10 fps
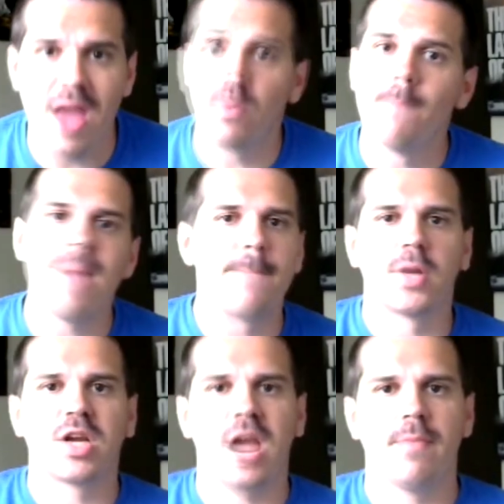And
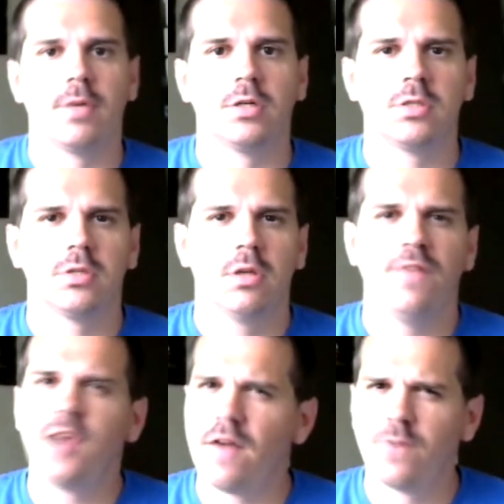remember, gamers, if
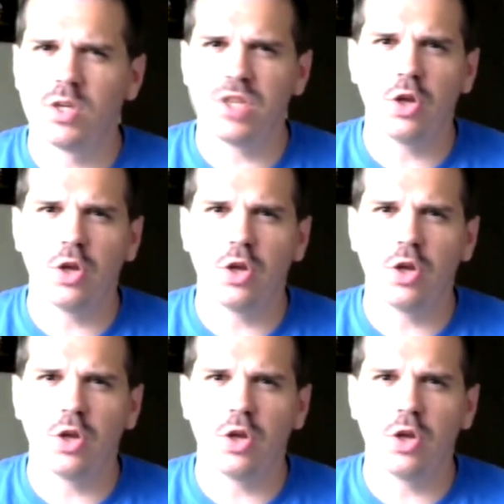you're not voicing